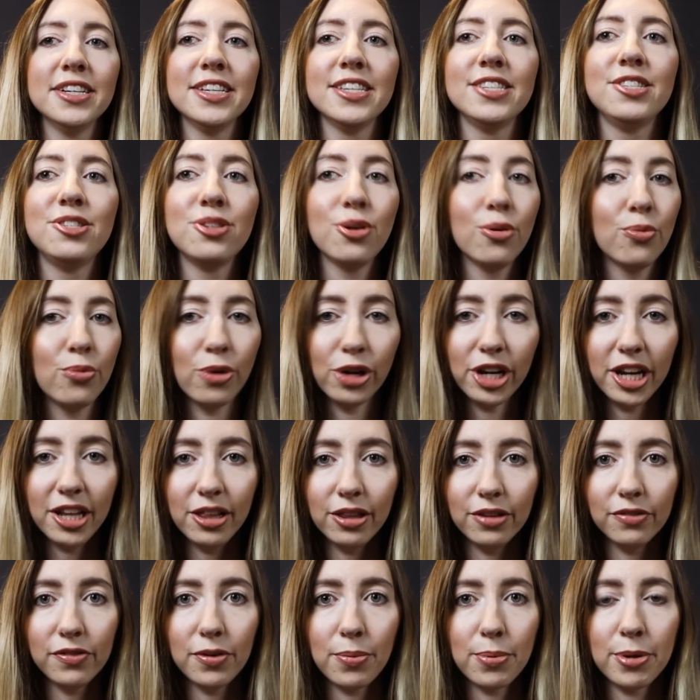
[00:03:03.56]
So what I
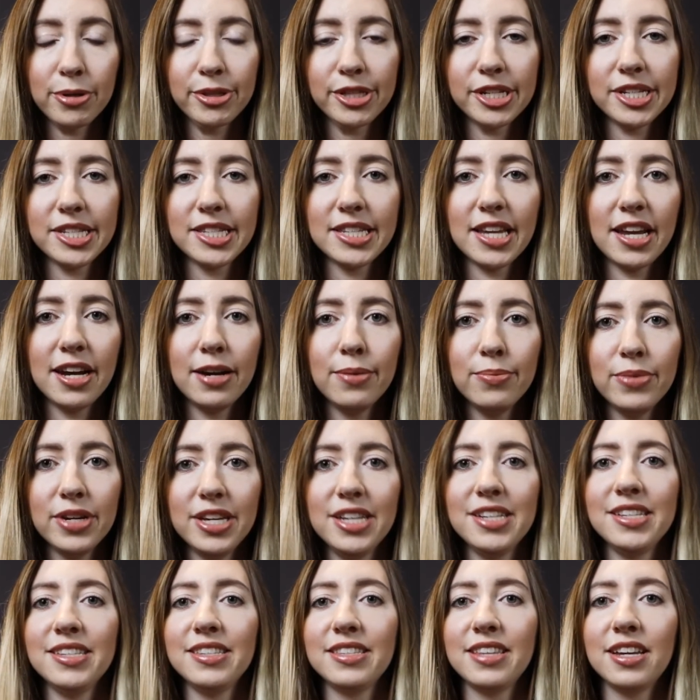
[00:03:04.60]
love about this setup
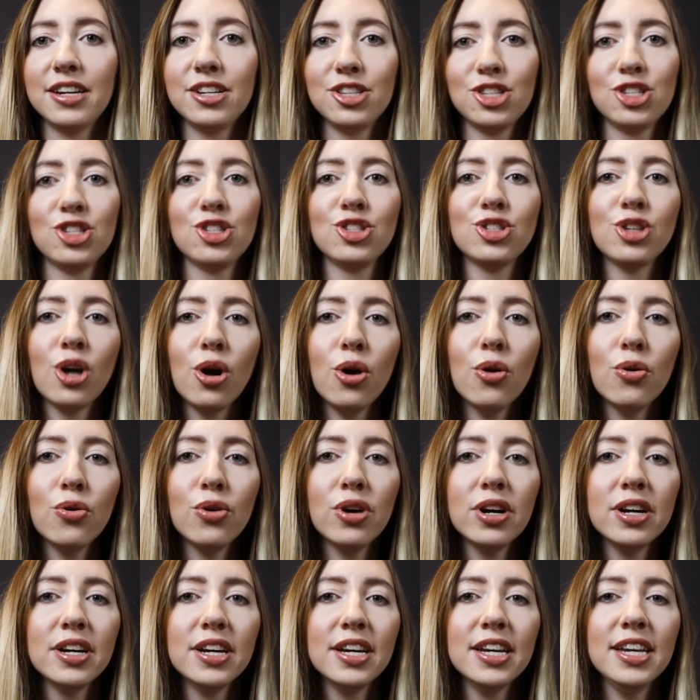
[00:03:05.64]
is that it's
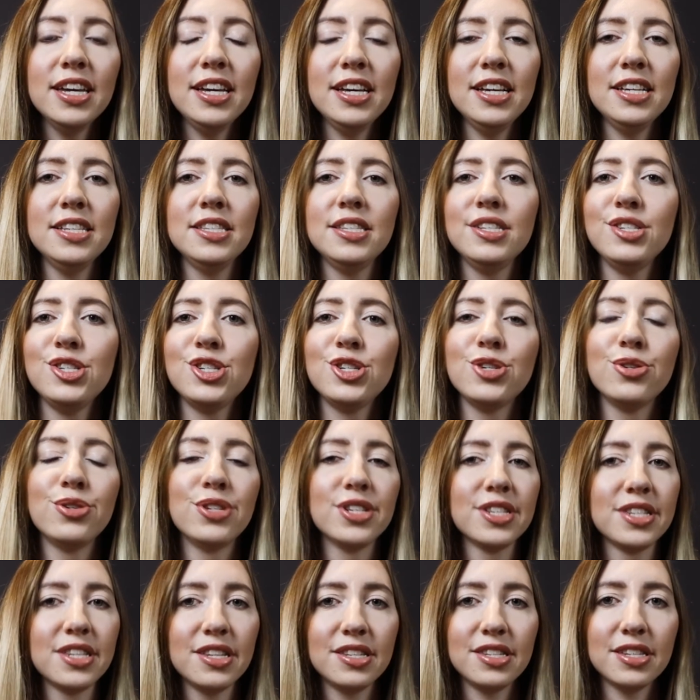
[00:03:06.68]
so easy to
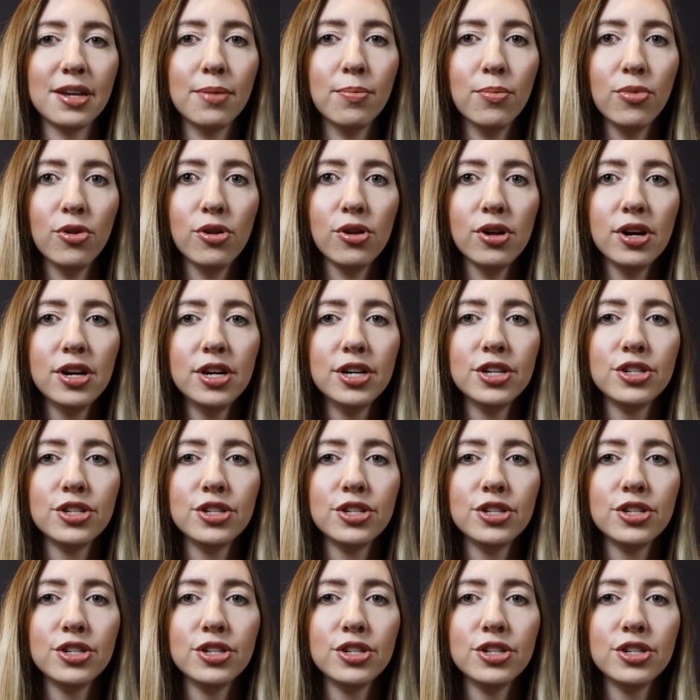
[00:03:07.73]
disassemble.